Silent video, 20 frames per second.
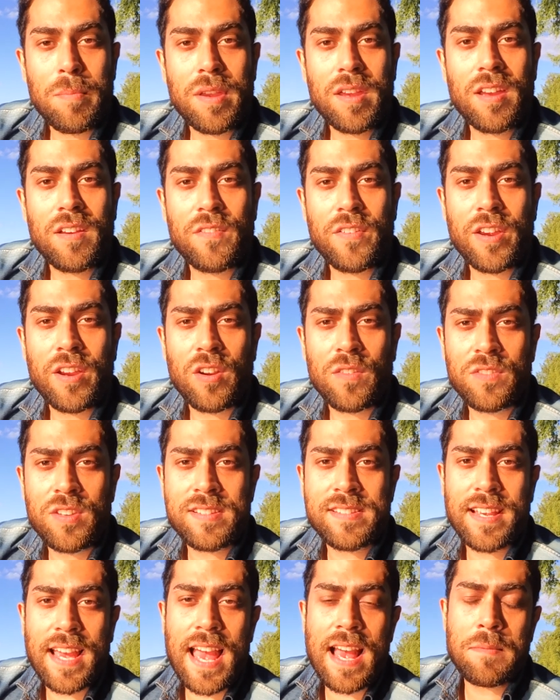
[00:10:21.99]
be aware of the
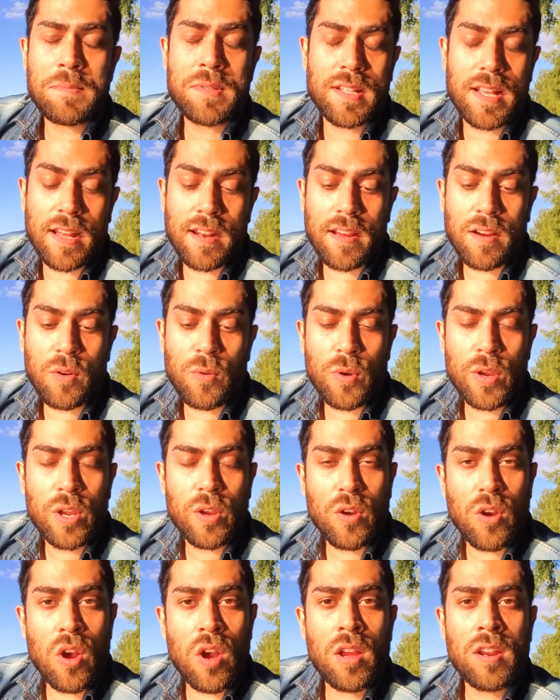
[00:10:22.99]
scams that are
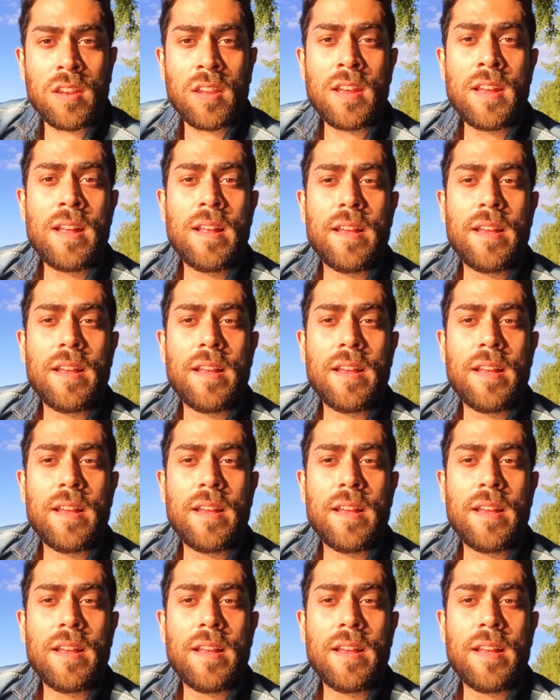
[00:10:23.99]
going on.